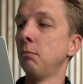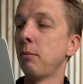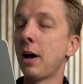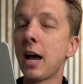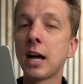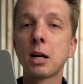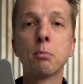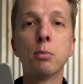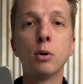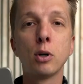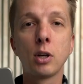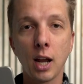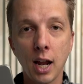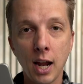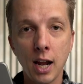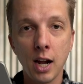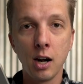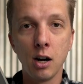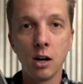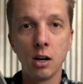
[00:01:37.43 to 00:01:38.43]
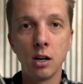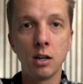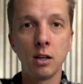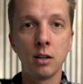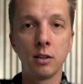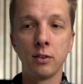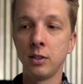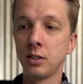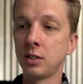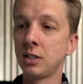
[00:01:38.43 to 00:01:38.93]
MacBook
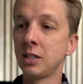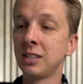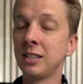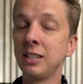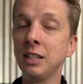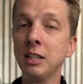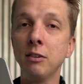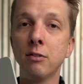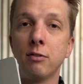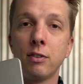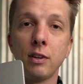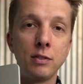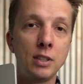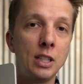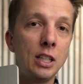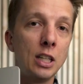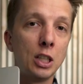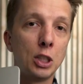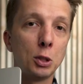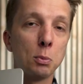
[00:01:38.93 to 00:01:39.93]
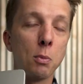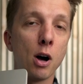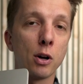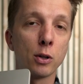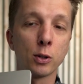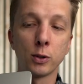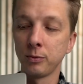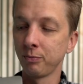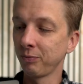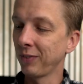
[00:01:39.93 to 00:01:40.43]
Air. This is the 15-inch
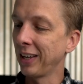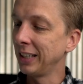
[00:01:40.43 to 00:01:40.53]
model.